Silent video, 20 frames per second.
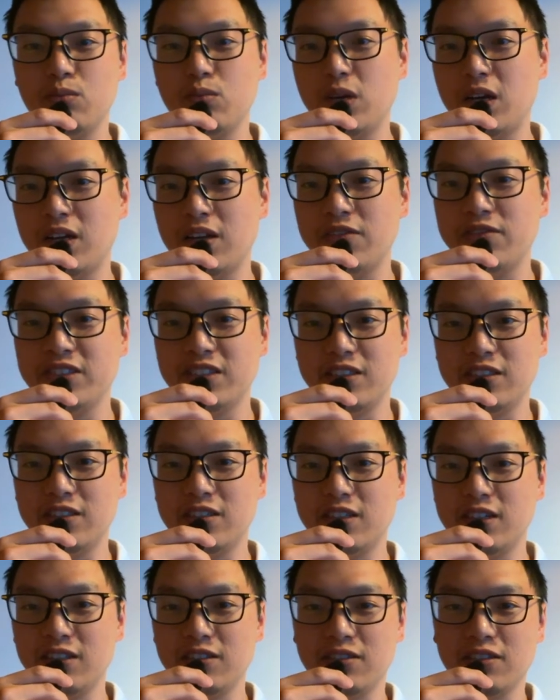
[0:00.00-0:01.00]
I haven't
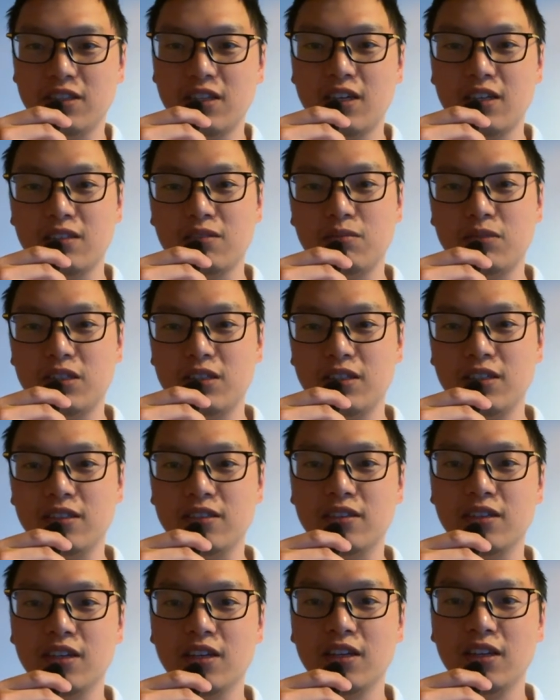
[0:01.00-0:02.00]
tried the test, but yes,